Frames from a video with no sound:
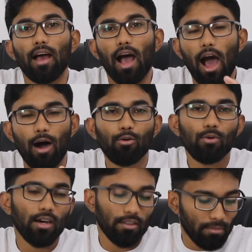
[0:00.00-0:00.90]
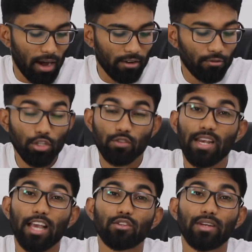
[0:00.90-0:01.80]
How a smartwatch
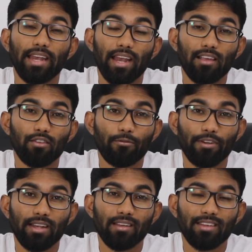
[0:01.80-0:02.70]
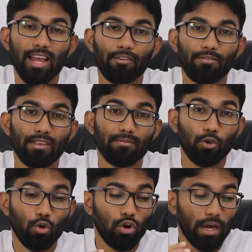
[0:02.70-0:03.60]
will actually enhance your fitness life is,
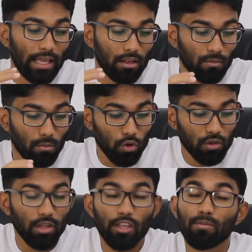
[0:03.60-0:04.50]
most of these